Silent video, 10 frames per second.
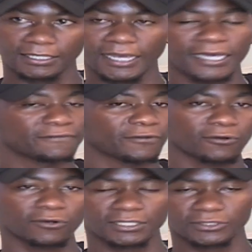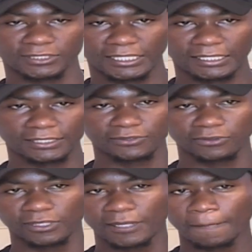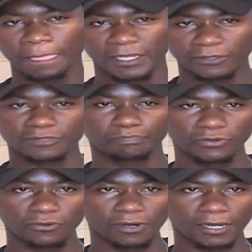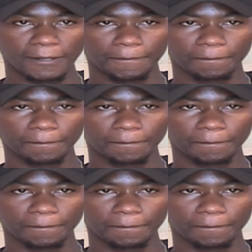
I had forgotten totally. So it was pure,